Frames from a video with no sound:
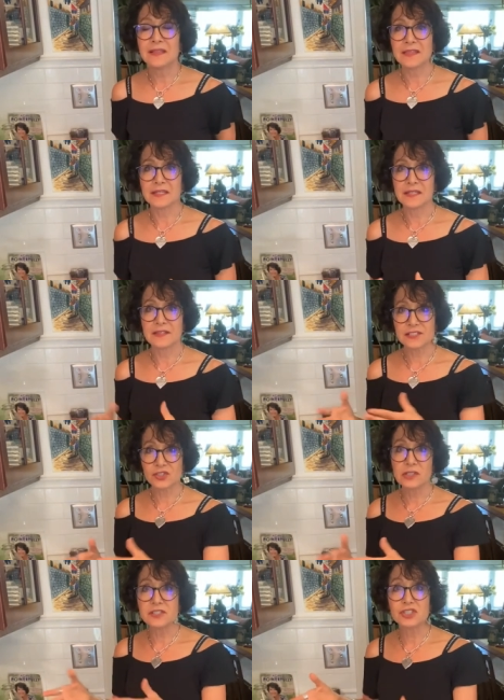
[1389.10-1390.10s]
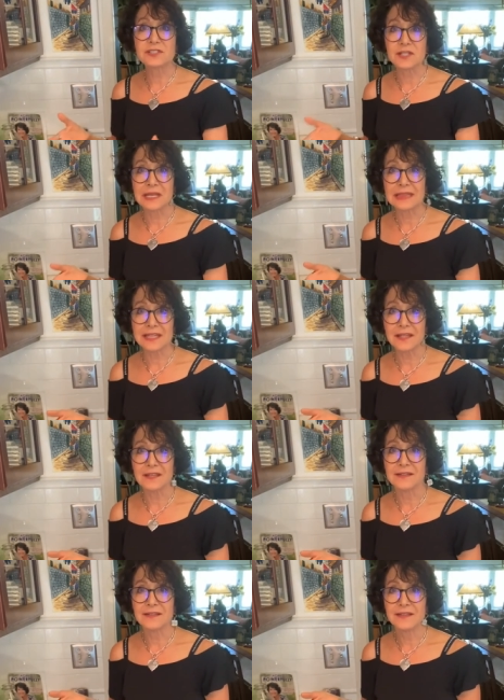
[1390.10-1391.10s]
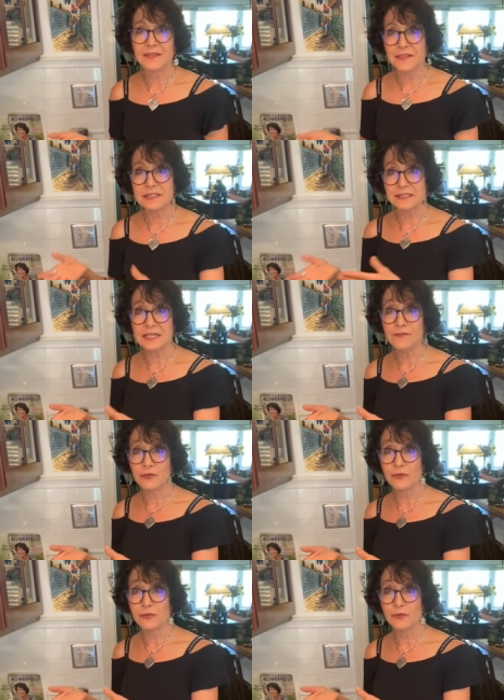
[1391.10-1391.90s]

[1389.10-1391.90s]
The, the starch is gonna thicken this even